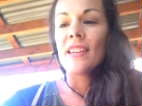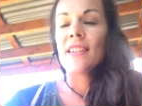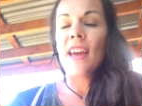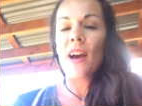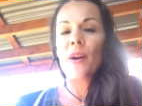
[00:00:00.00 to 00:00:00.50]

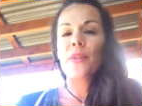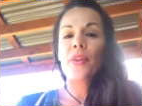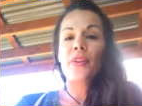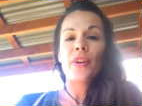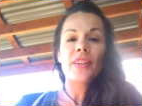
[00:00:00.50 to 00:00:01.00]
now,
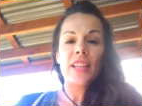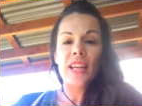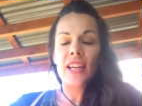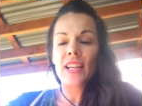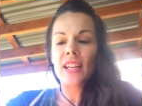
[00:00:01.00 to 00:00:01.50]
the third
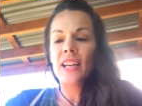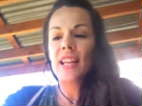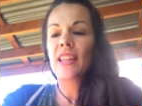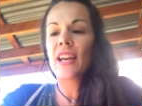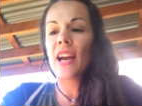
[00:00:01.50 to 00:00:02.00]
thing
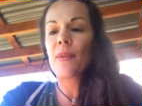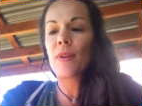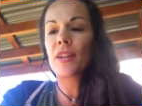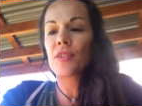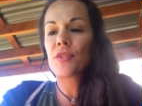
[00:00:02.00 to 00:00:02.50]
that I
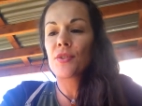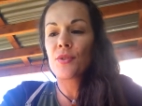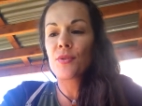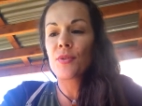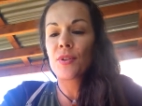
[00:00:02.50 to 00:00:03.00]
want
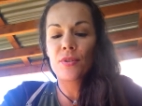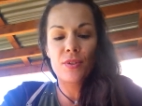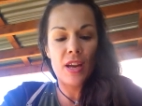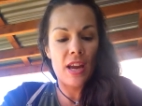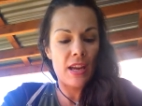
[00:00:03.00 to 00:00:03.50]
to
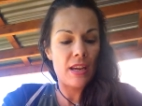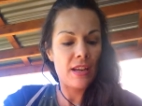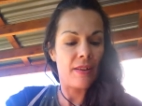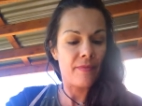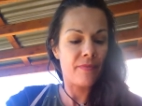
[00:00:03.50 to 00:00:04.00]
create
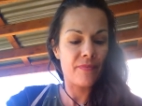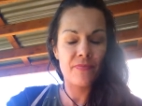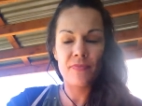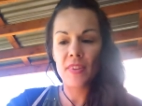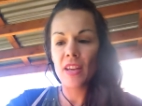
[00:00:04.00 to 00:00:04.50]

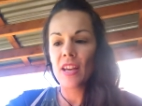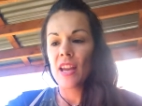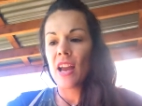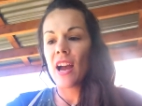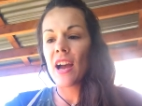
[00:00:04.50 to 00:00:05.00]

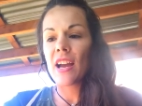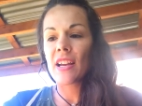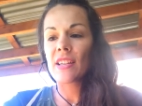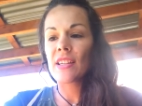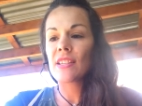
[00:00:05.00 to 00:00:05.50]
uh,
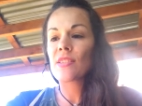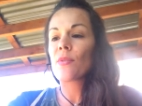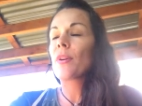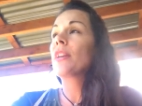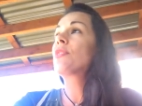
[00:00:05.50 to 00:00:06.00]
is
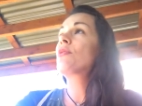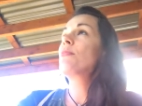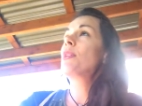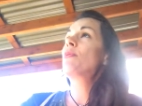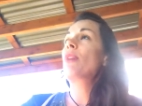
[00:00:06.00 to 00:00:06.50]
going to
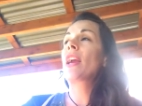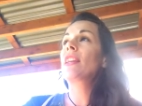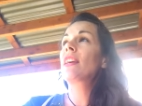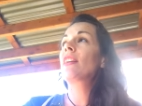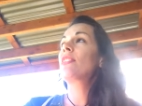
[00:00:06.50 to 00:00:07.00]
be
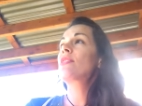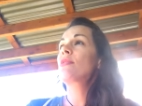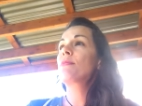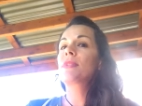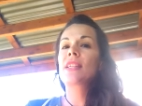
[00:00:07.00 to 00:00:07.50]
rain gutter.
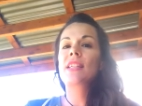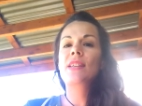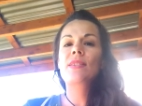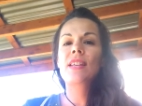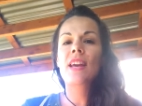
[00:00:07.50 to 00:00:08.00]
So I'm sitting
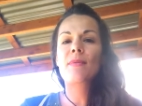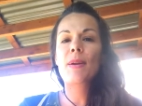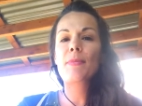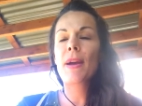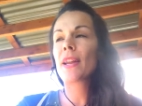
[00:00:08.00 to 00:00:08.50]
outside on
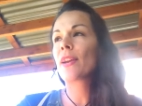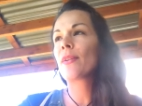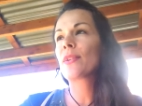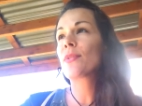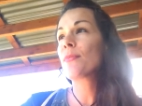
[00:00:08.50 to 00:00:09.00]
my
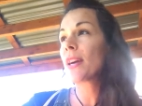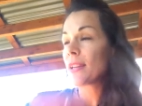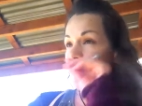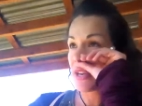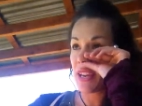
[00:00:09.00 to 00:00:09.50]
patio, and don't
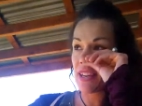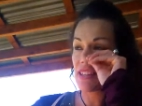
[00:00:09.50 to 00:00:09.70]
mind me,